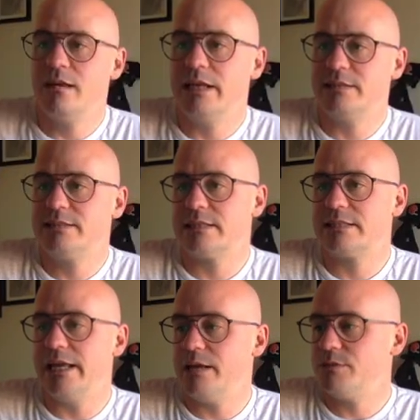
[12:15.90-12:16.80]
in six
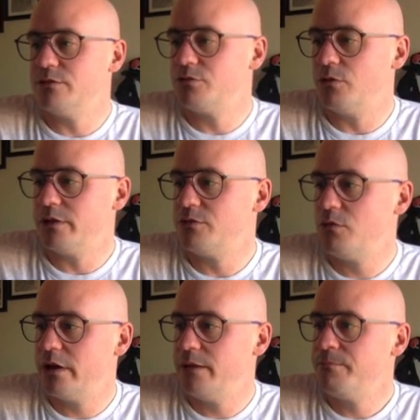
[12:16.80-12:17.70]
games in
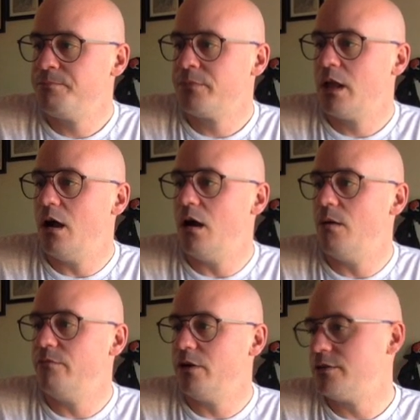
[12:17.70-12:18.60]
2020.
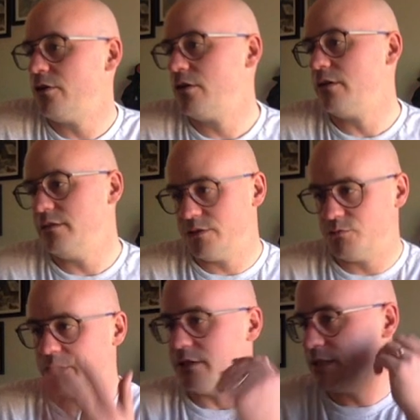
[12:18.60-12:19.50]
Vera-Tucker is
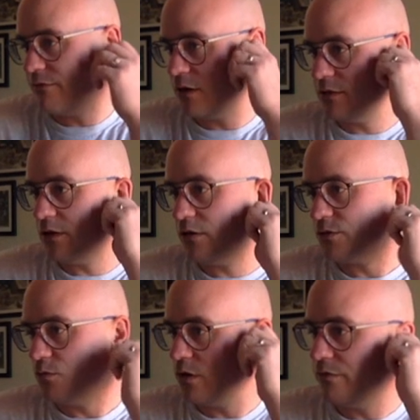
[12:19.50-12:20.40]

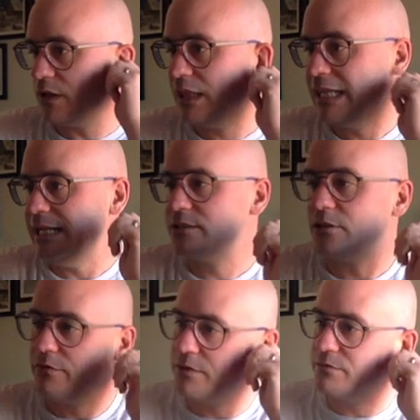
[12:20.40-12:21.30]
one of the cleanest
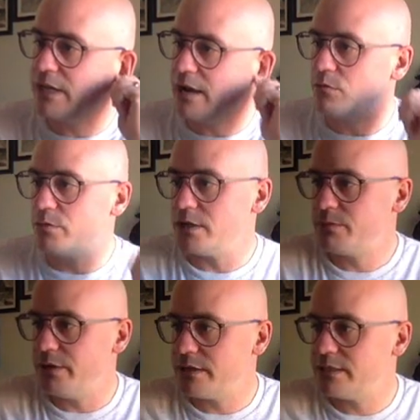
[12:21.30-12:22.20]
offensive tackle
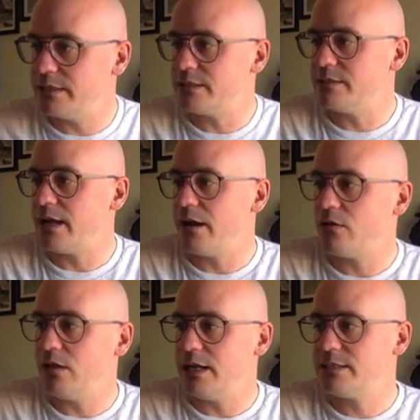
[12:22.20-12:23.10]
prospects in this entire
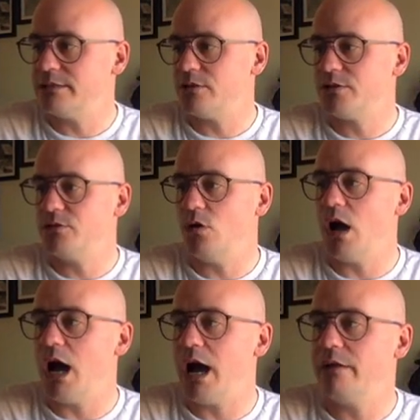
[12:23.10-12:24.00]
class. He's also a
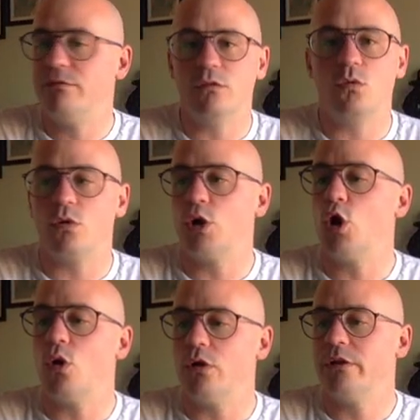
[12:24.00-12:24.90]
high floor
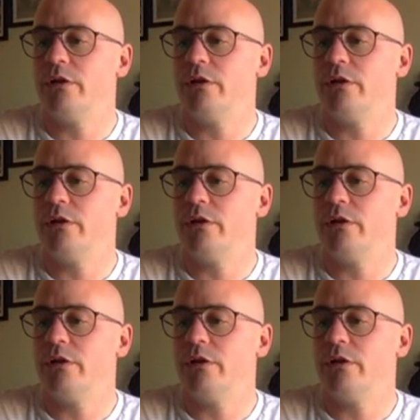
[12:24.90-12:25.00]
guard.